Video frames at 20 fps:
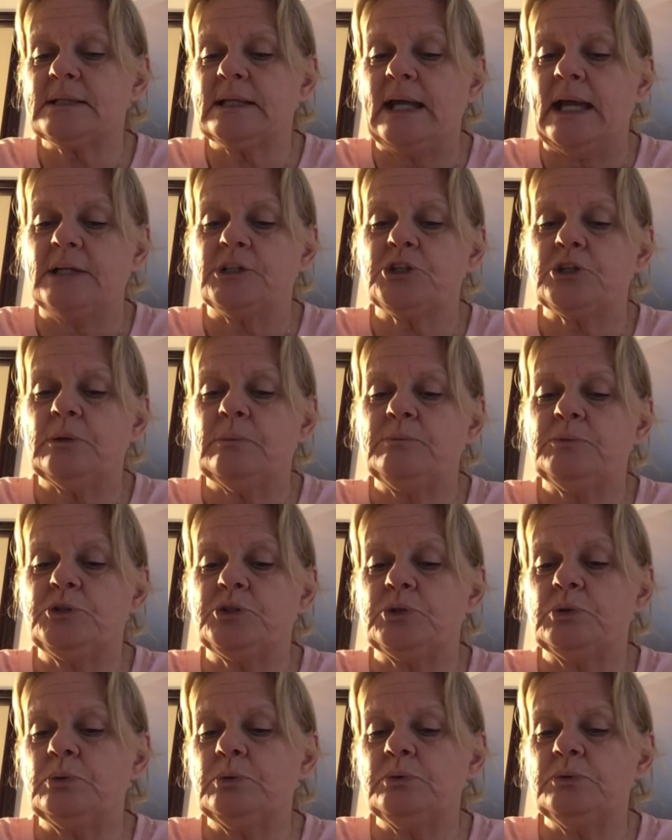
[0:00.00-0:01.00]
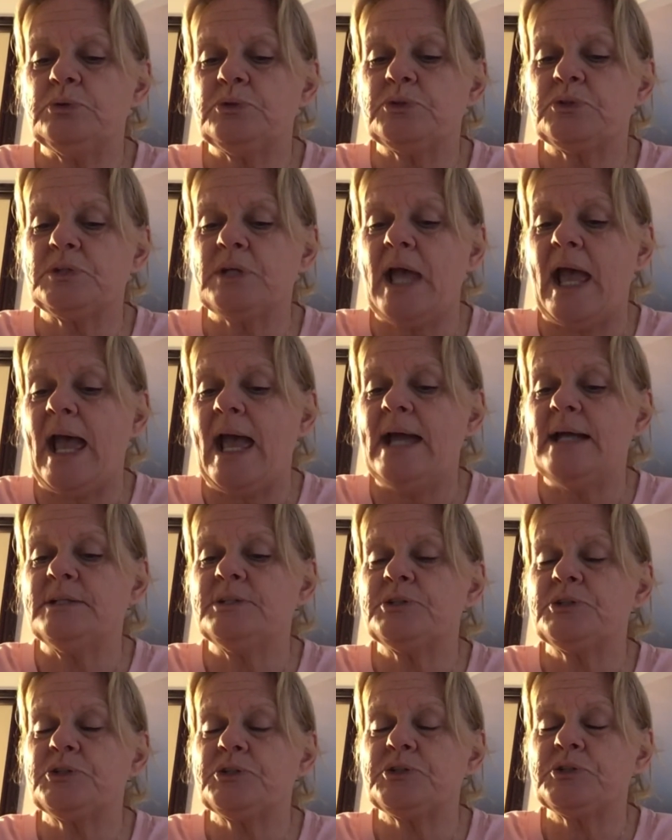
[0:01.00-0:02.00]
ketchup, juice,
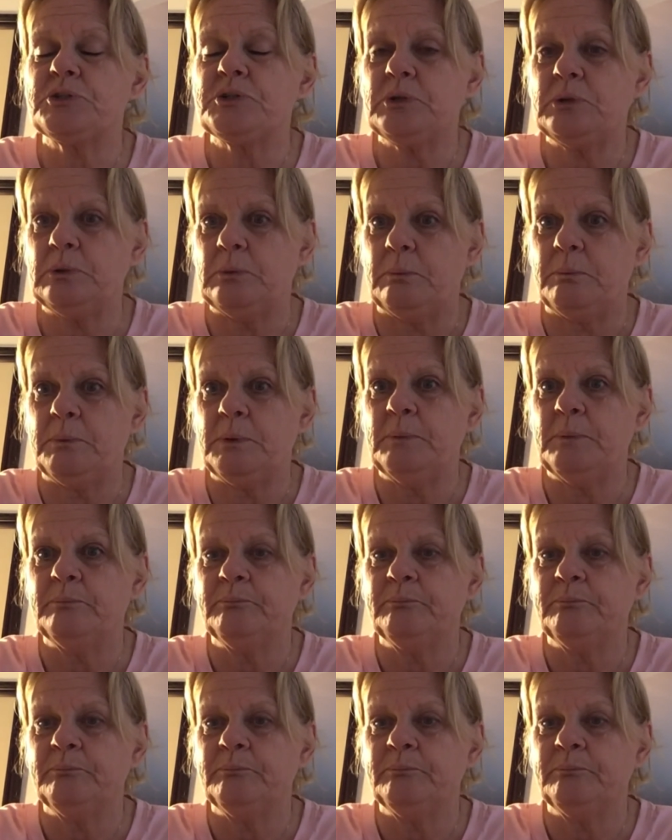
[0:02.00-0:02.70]
and soup.